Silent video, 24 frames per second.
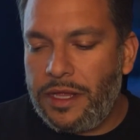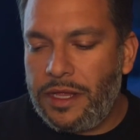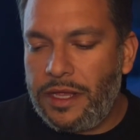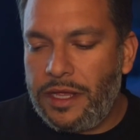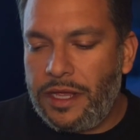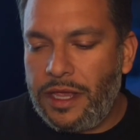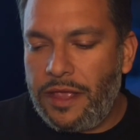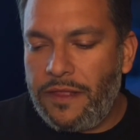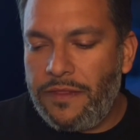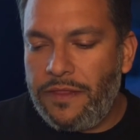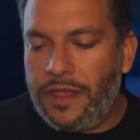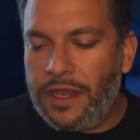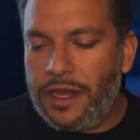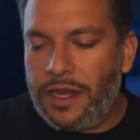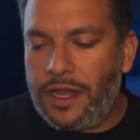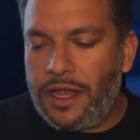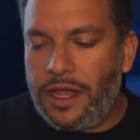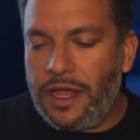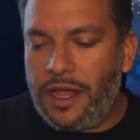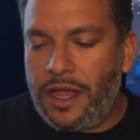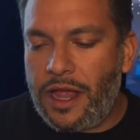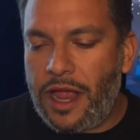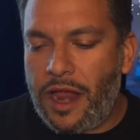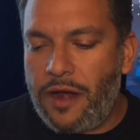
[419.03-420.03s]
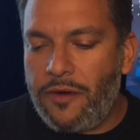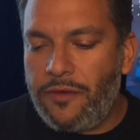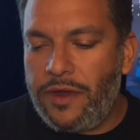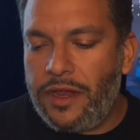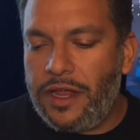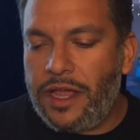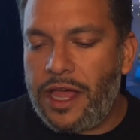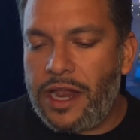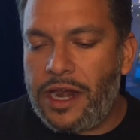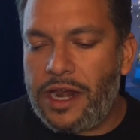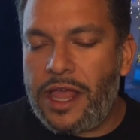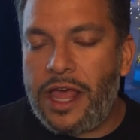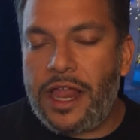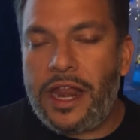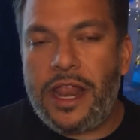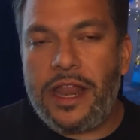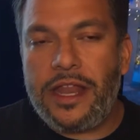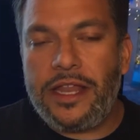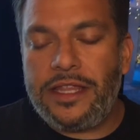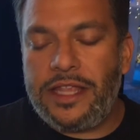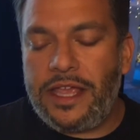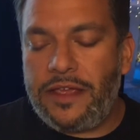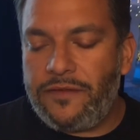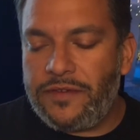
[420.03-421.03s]
And then Irene got a lot out
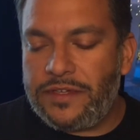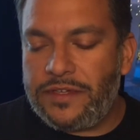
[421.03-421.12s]
of Davis